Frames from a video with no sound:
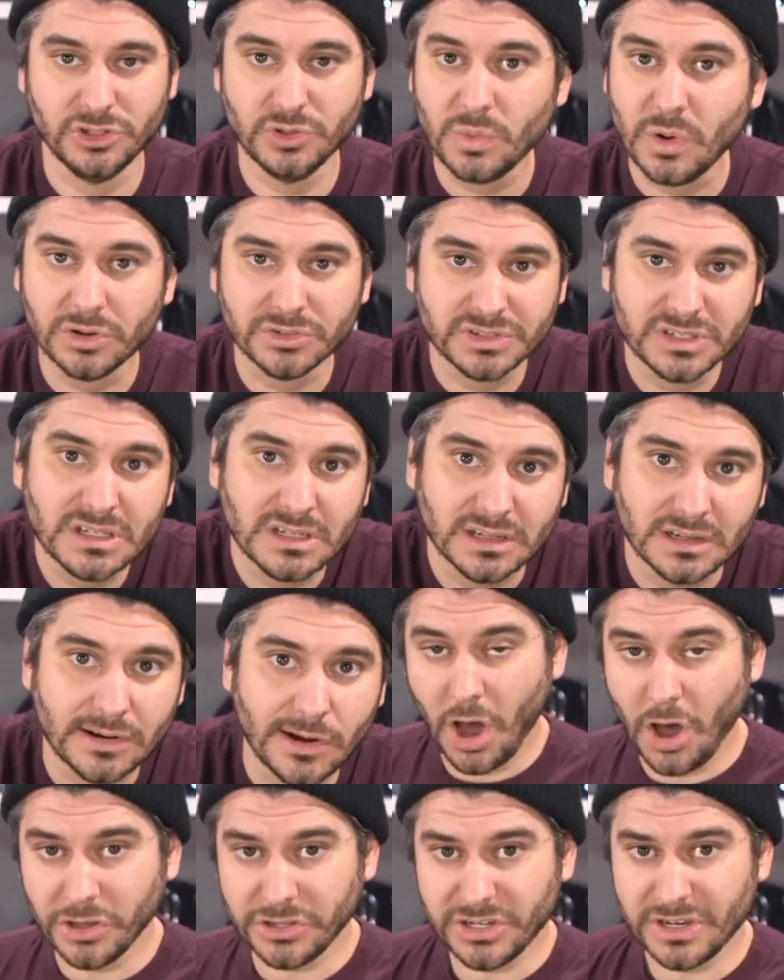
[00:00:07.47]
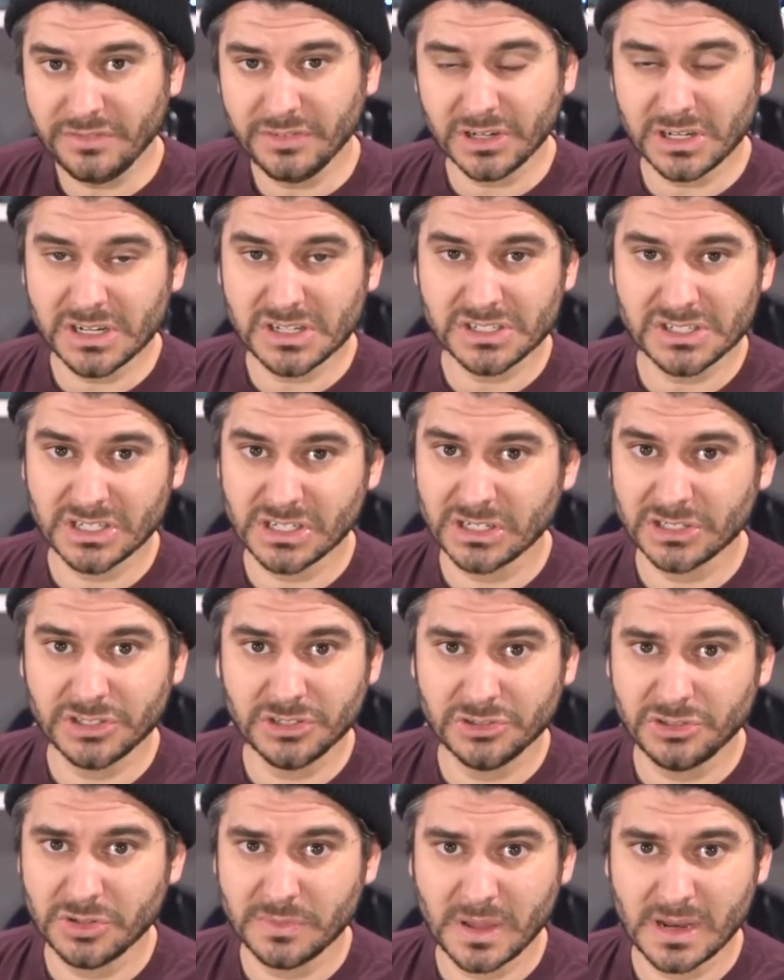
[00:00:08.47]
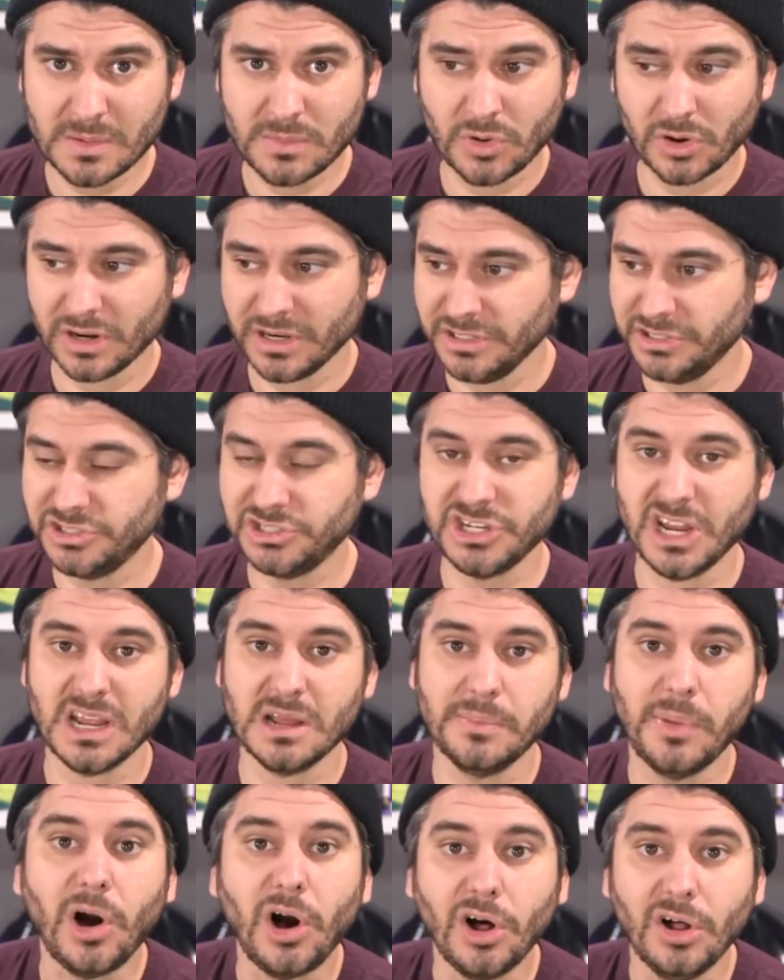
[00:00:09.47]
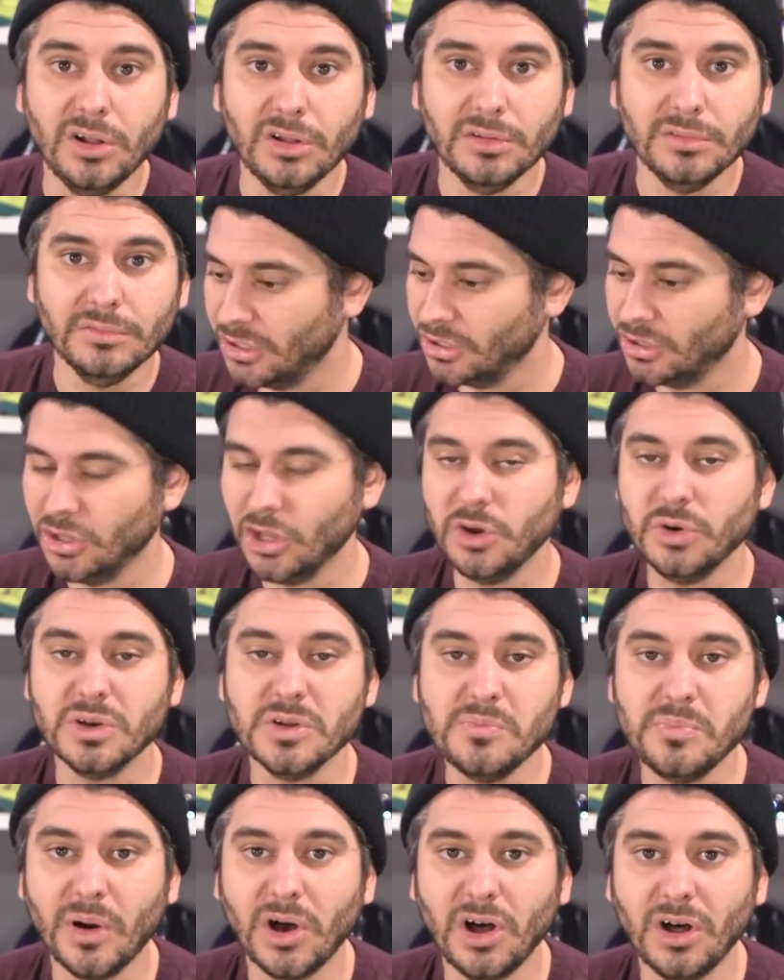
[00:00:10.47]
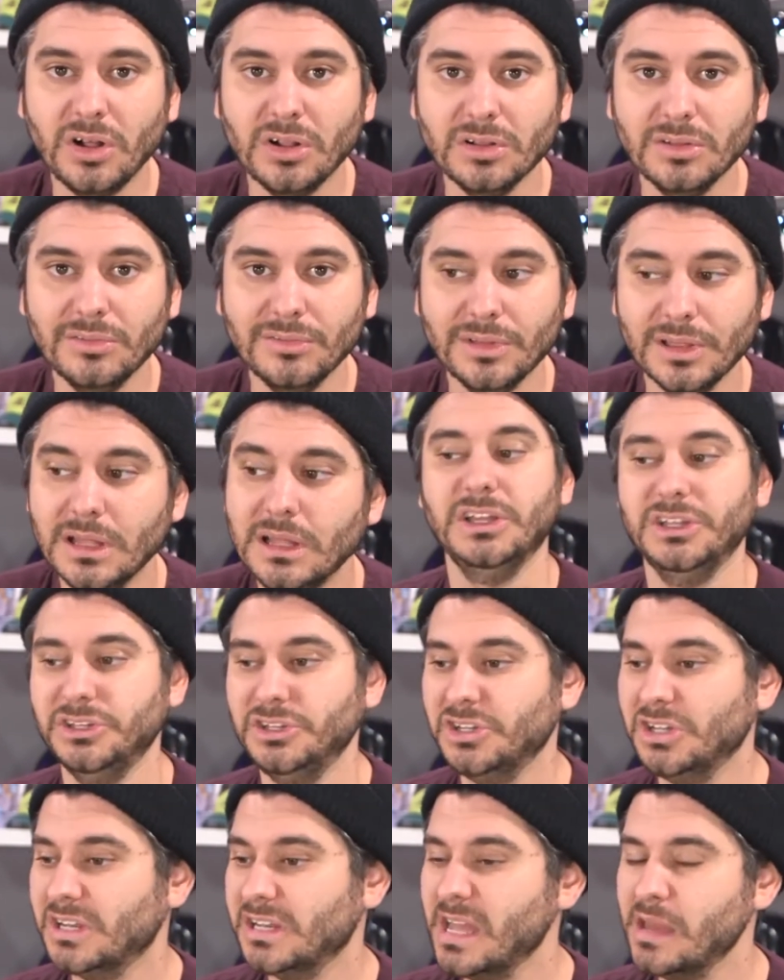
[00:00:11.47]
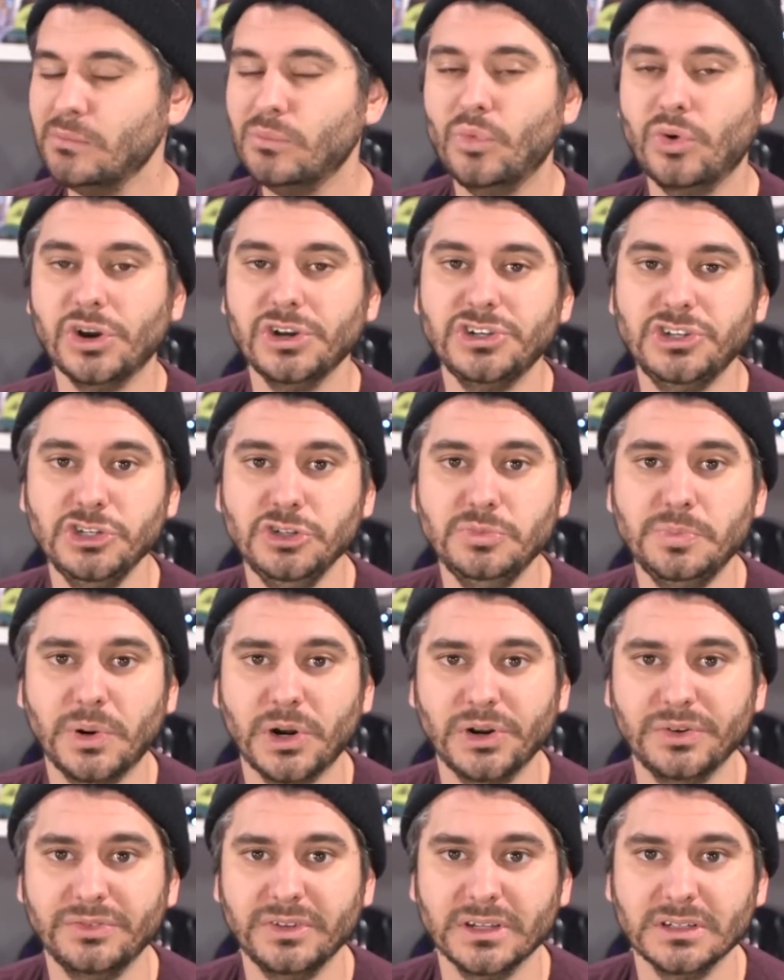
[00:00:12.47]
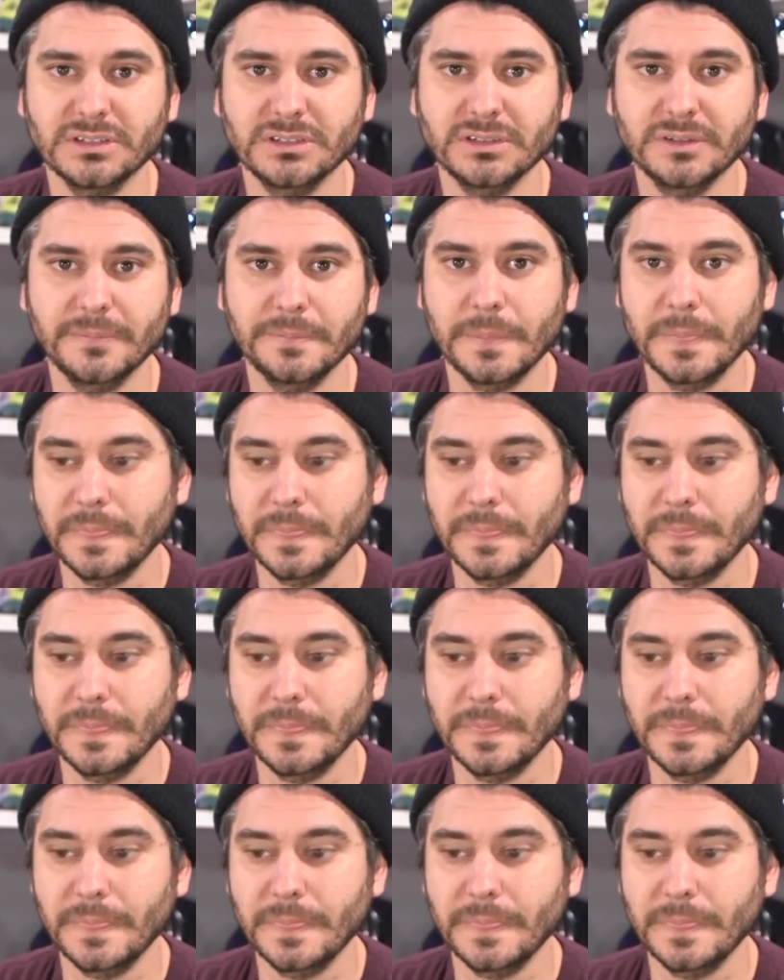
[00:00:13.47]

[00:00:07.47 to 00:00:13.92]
You won't see it. All you're ever going to see on YouTube anymore is Jake Paul, Logan Paul. You're going to get more Dude Perfect.